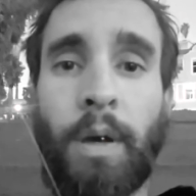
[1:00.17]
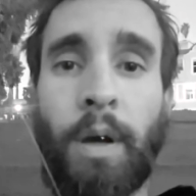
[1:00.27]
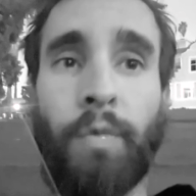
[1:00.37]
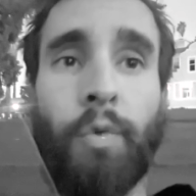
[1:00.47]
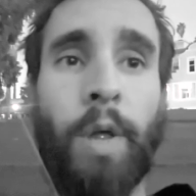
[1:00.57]

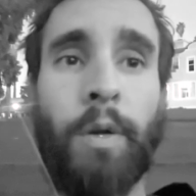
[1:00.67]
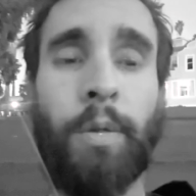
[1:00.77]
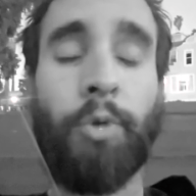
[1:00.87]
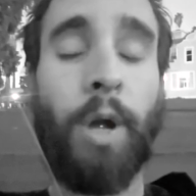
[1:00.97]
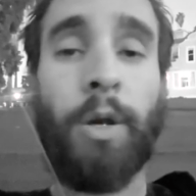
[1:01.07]
of whether
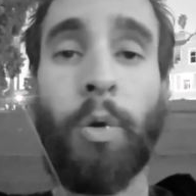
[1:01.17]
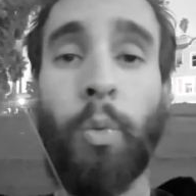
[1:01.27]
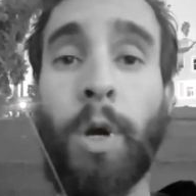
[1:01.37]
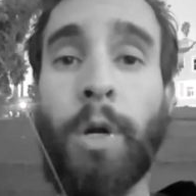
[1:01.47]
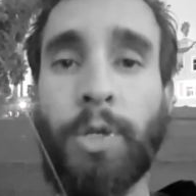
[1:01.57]
prayer
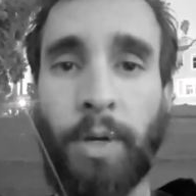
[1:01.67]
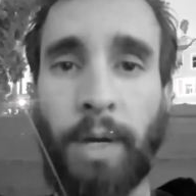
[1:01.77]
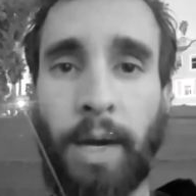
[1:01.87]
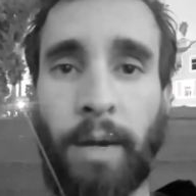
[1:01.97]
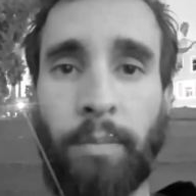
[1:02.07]
worked or
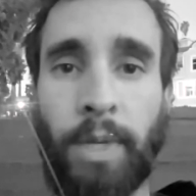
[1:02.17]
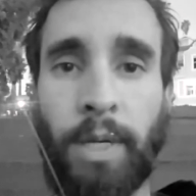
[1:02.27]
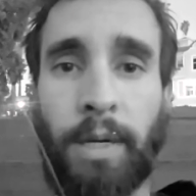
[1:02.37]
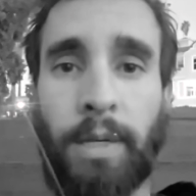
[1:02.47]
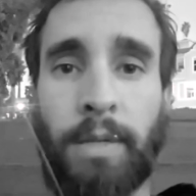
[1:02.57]
not,
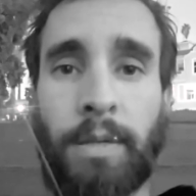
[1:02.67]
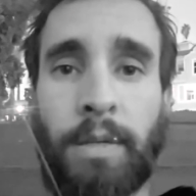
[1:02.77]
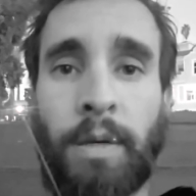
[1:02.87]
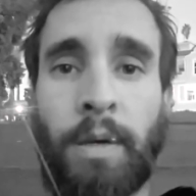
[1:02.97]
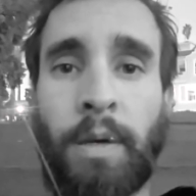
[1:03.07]
because